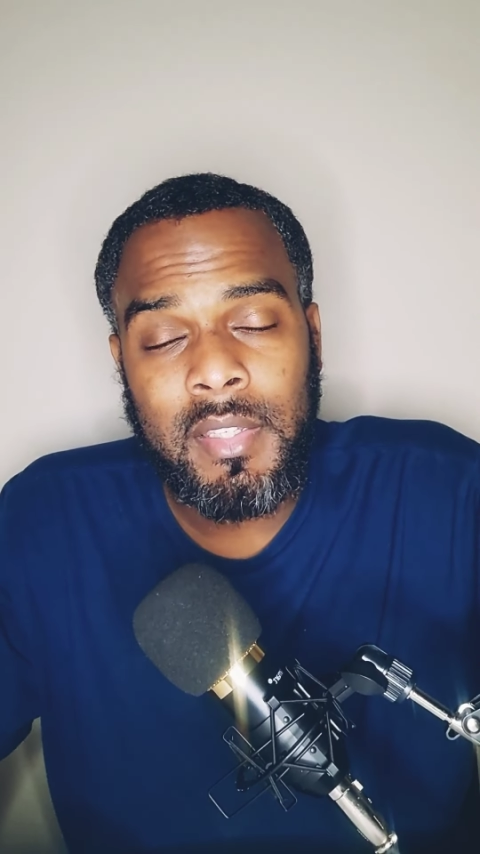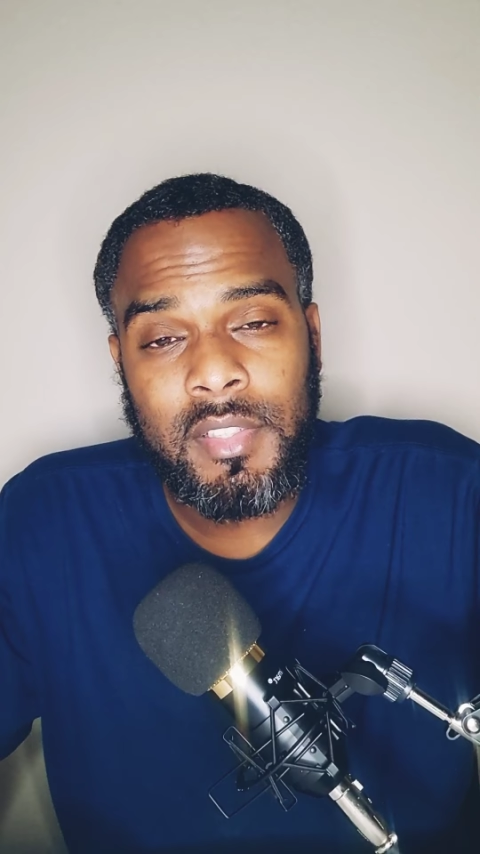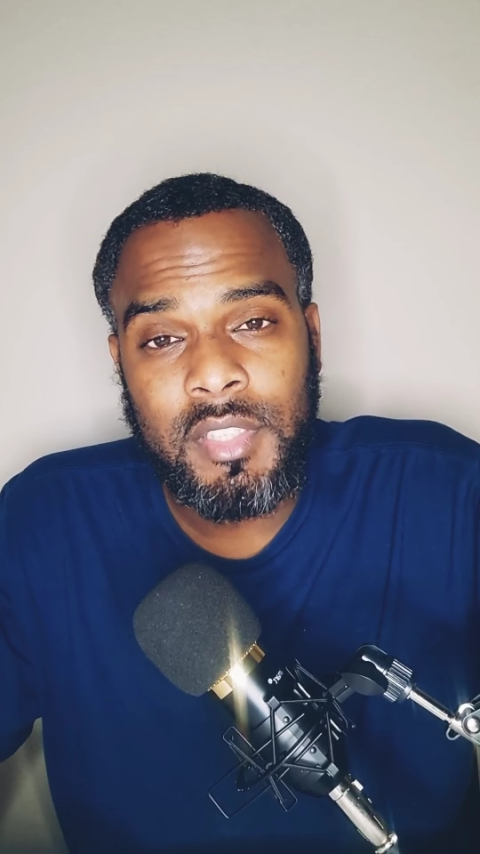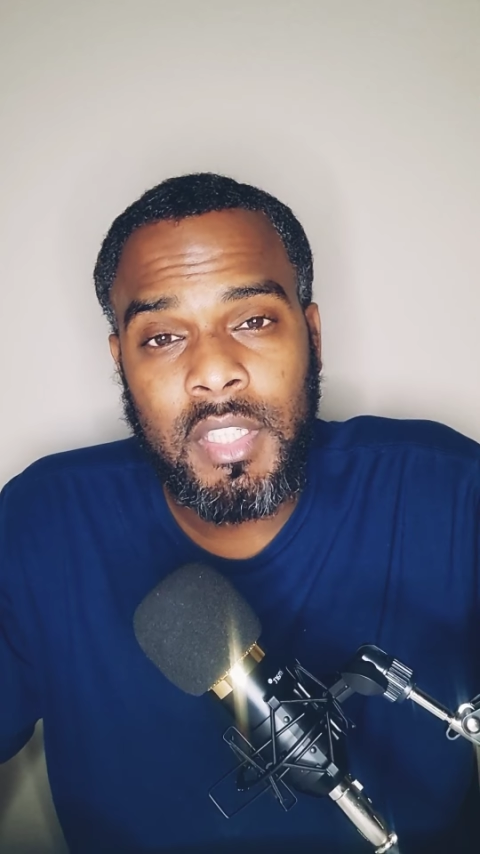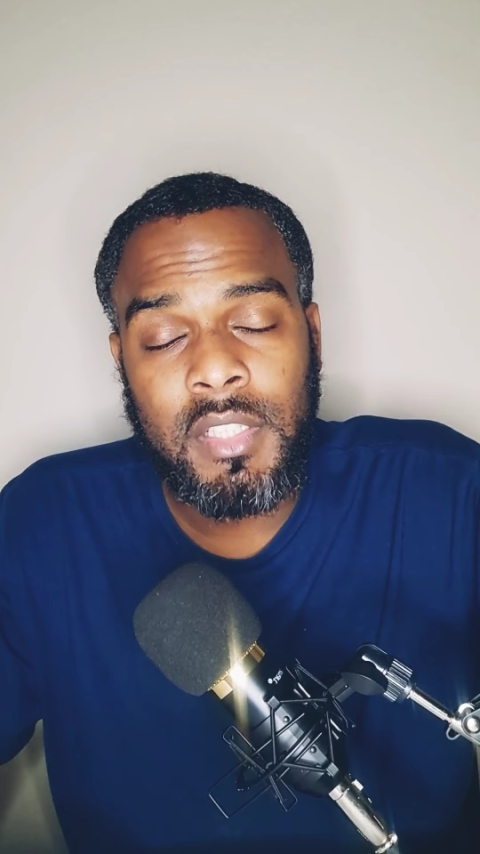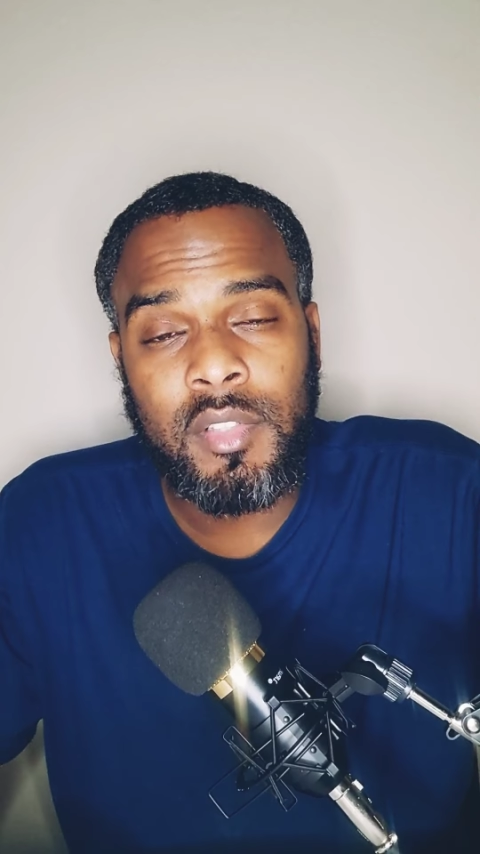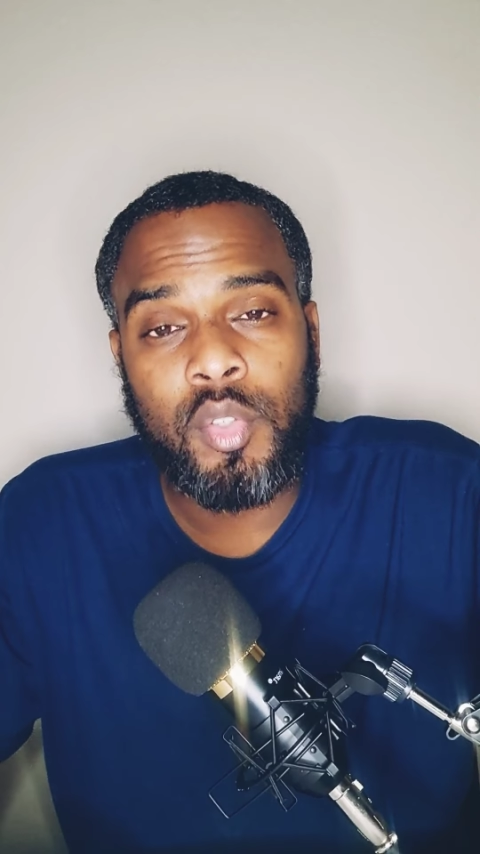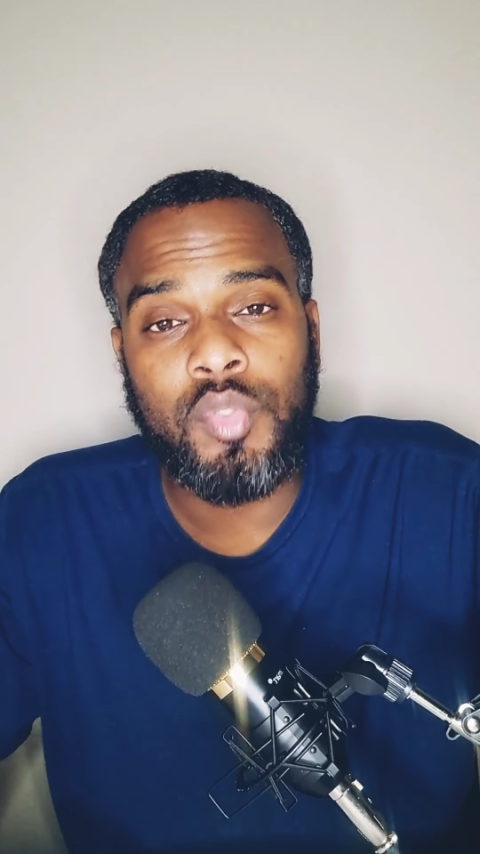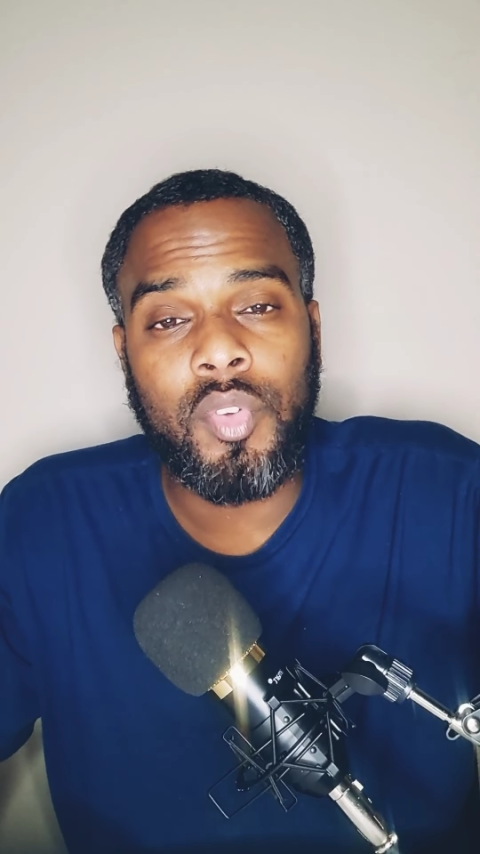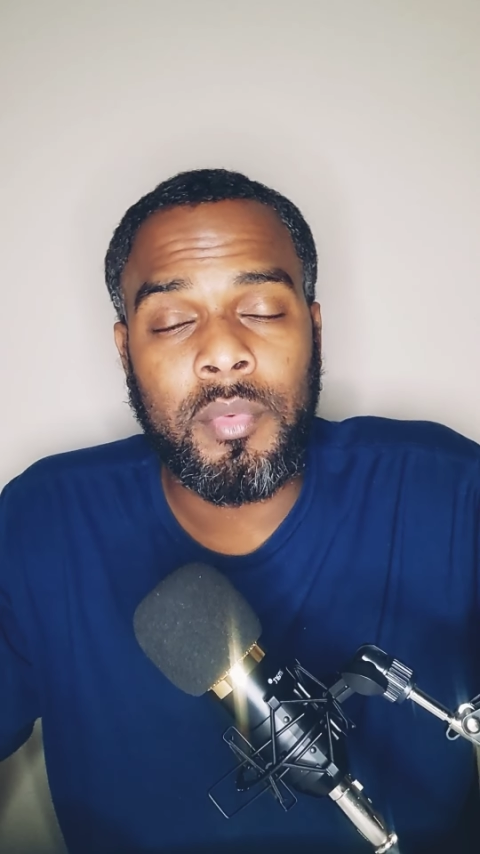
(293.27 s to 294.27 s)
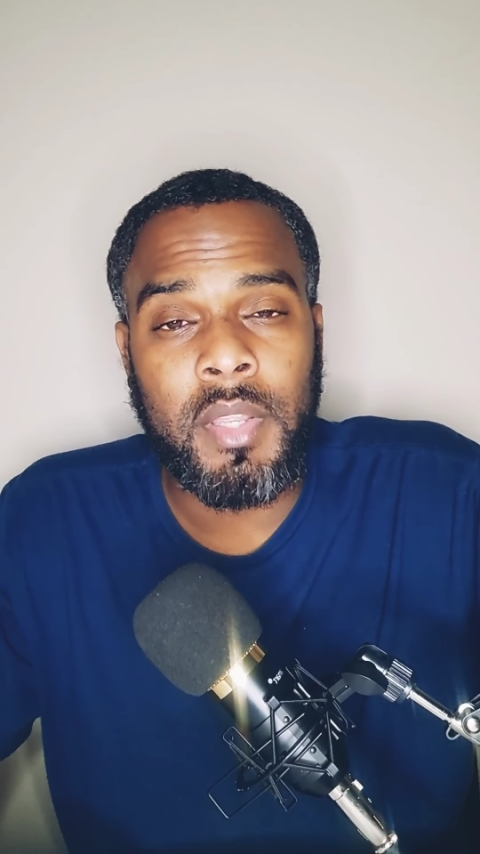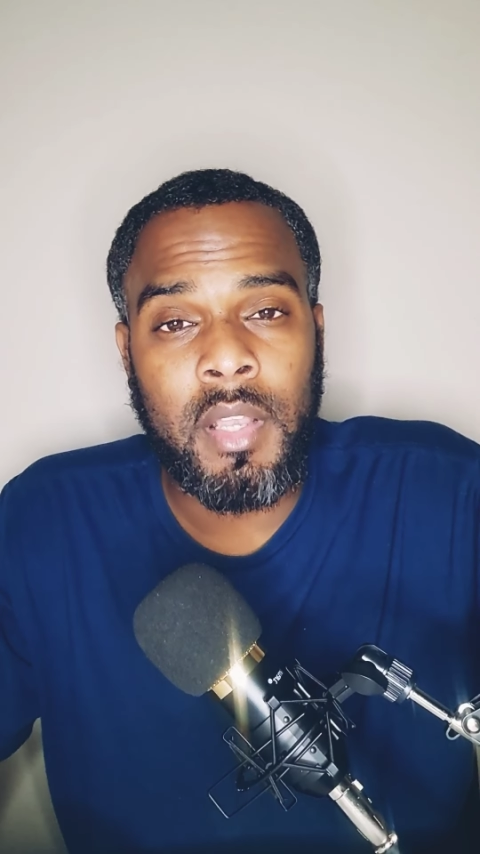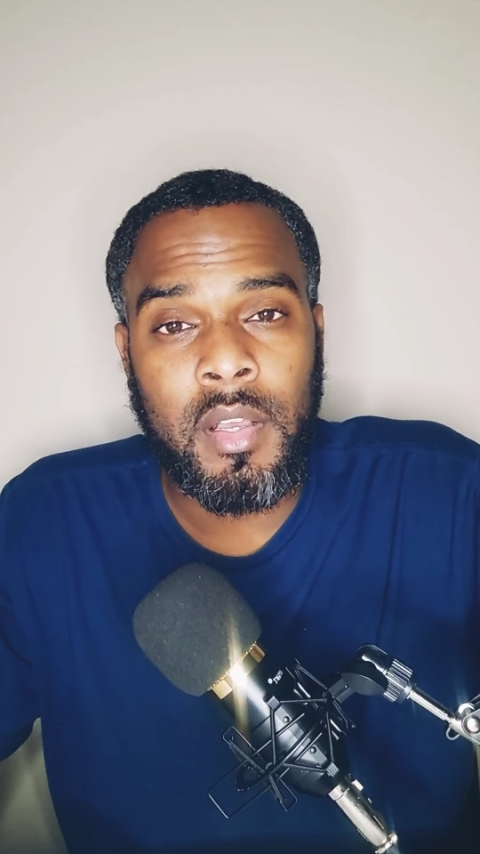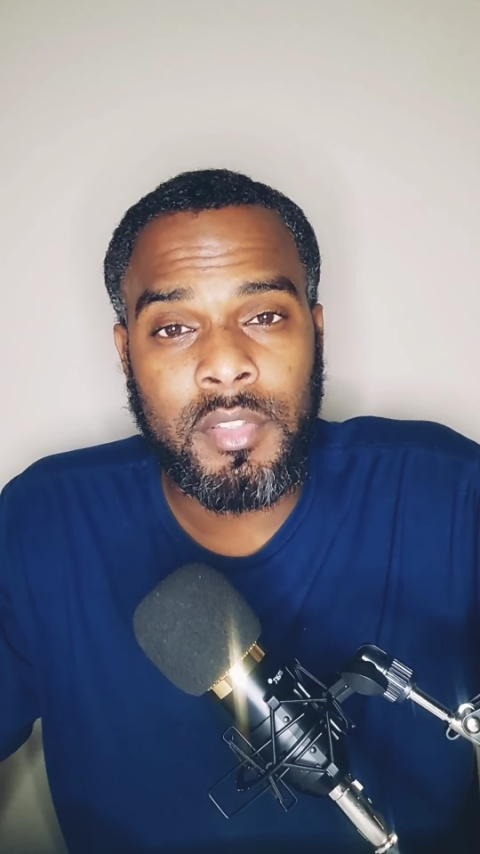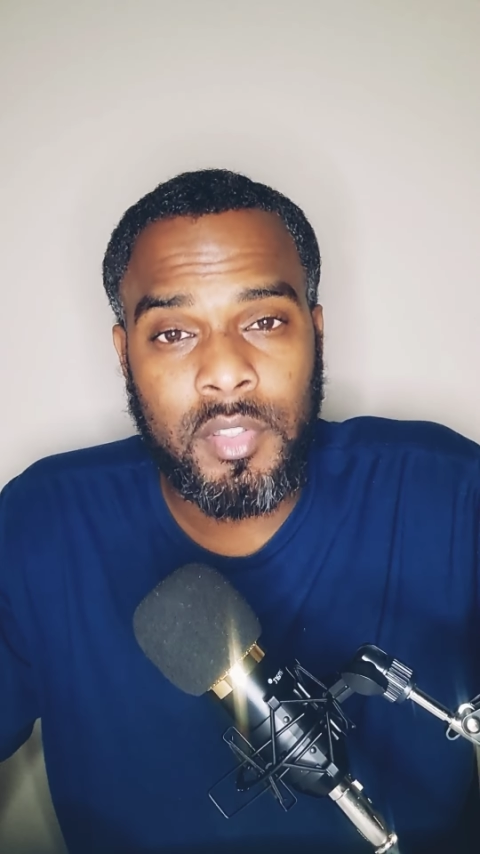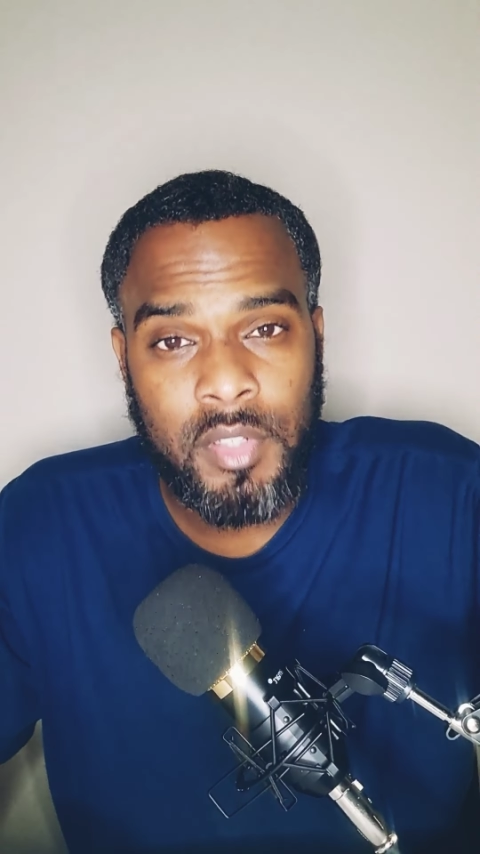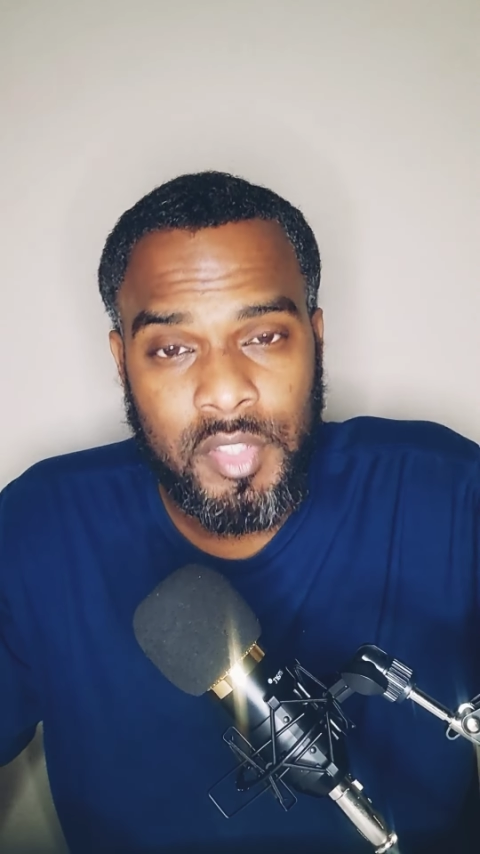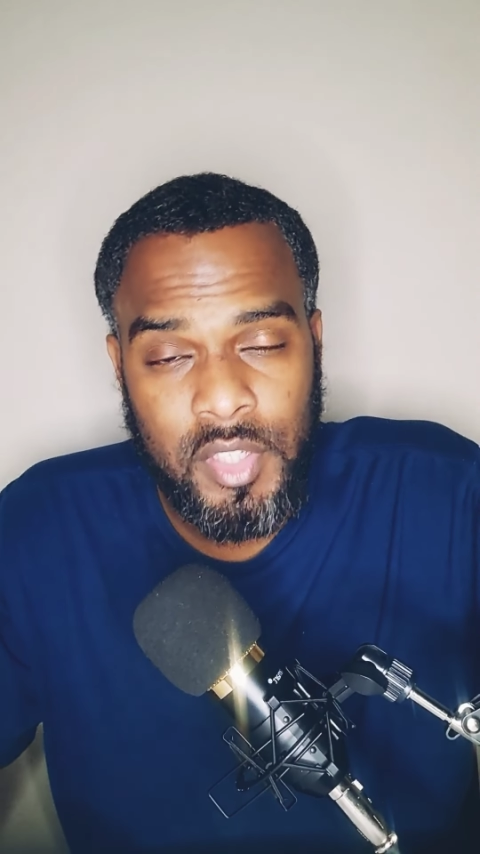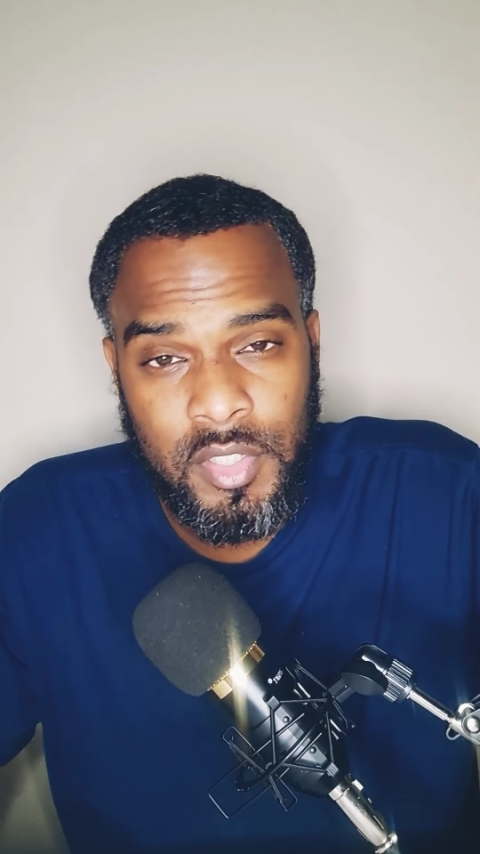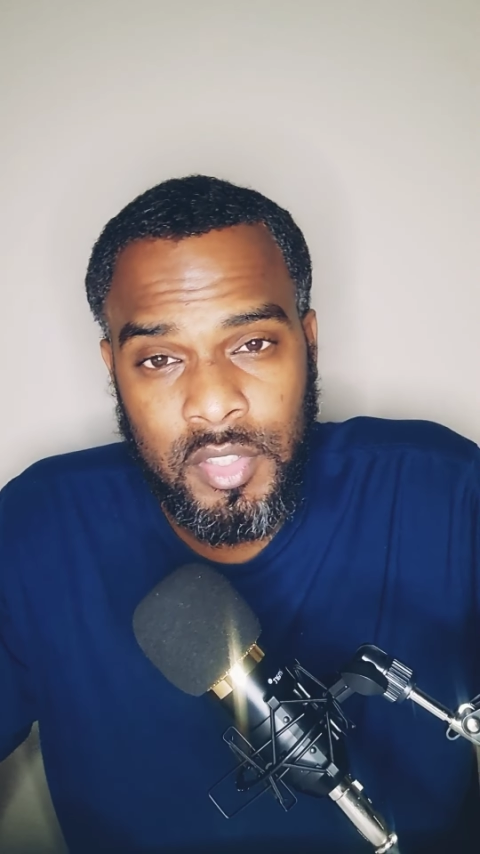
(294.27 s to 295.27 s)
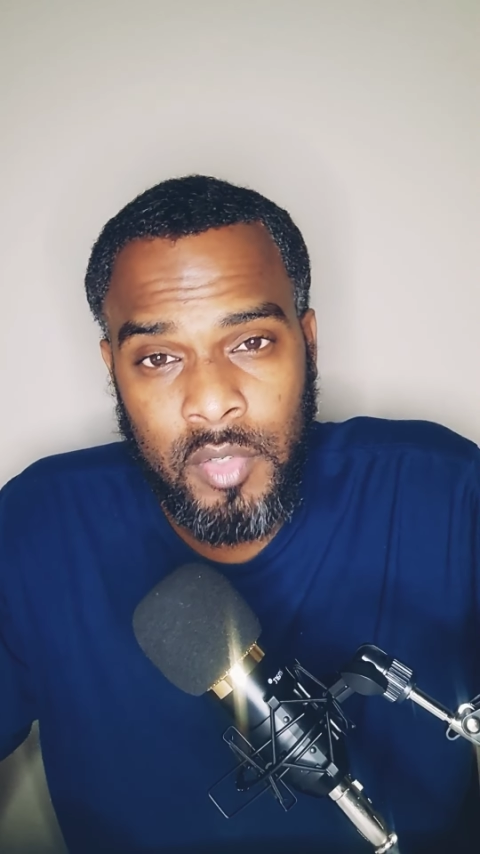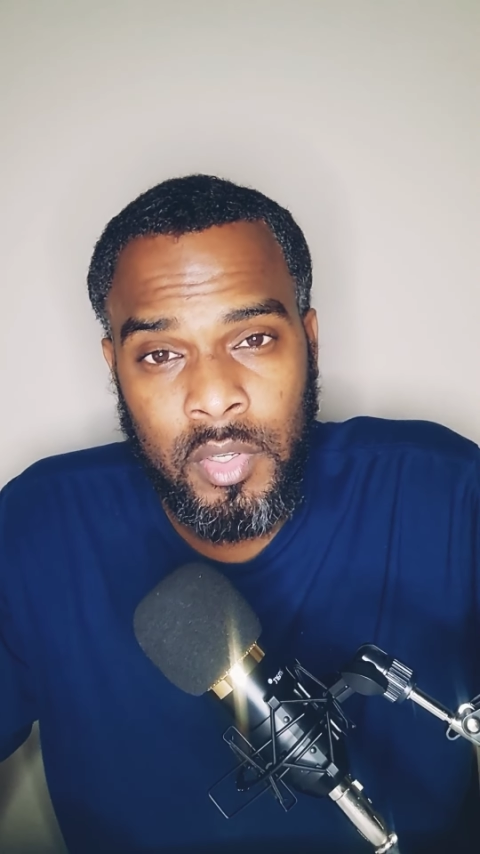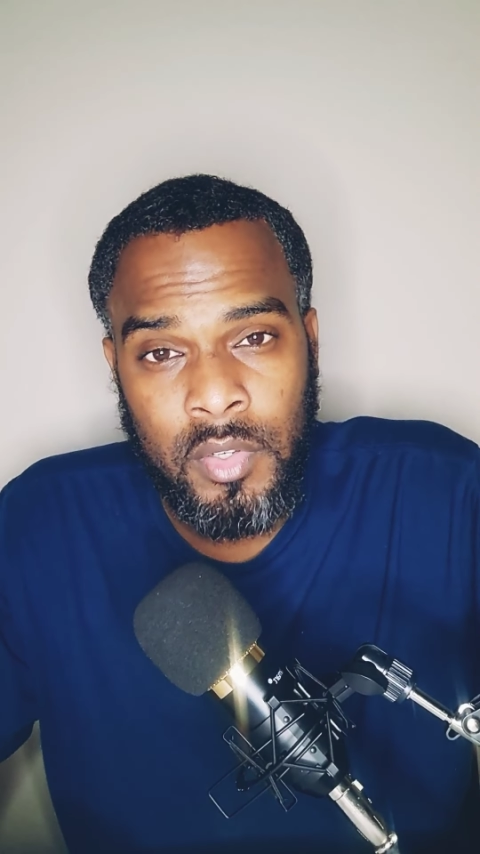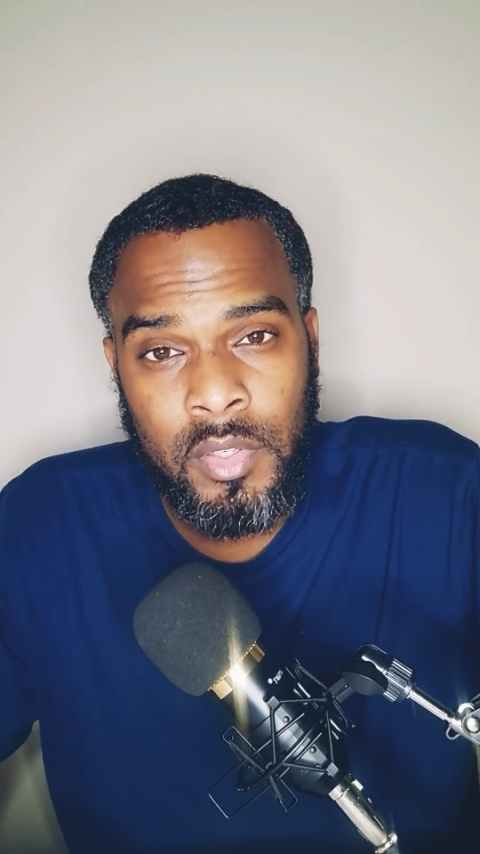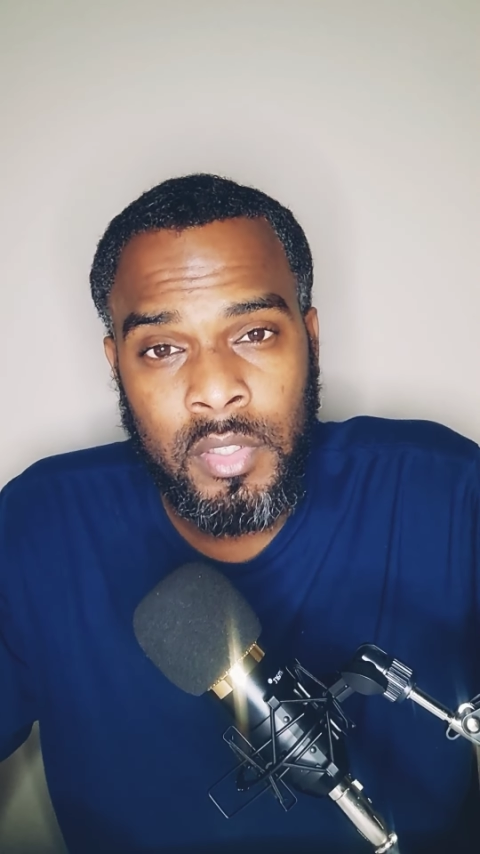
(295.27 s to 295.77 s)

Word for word: she is loose from the law so that she is no longer